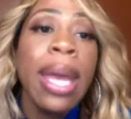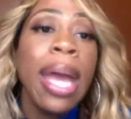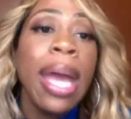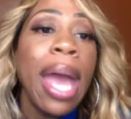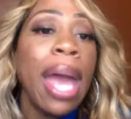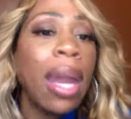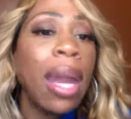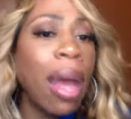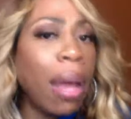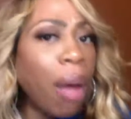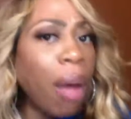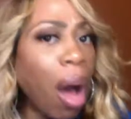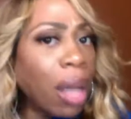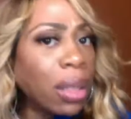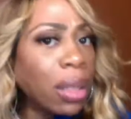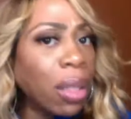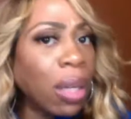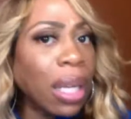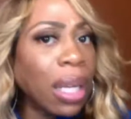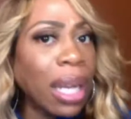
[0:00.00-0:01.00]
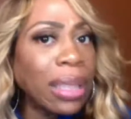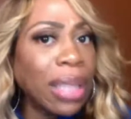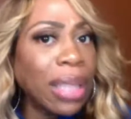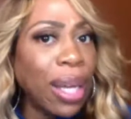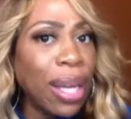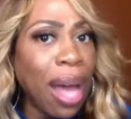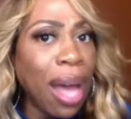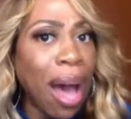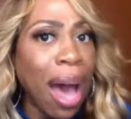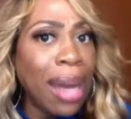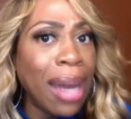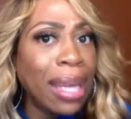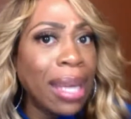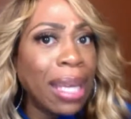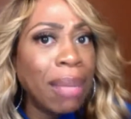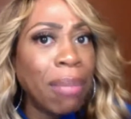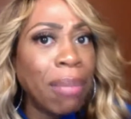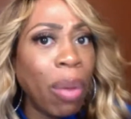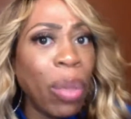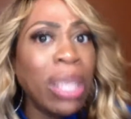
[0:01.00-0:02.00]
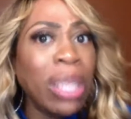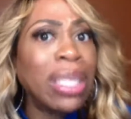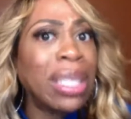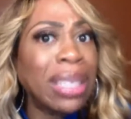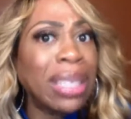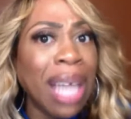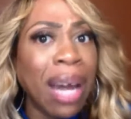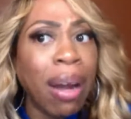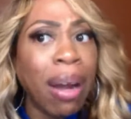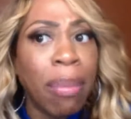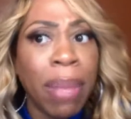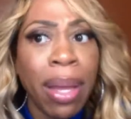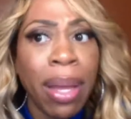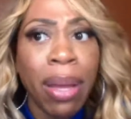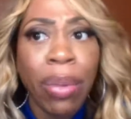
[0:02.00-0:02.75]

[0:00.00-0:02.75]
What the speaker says: And also, can I tell y'all, I didn't get we just got our mail.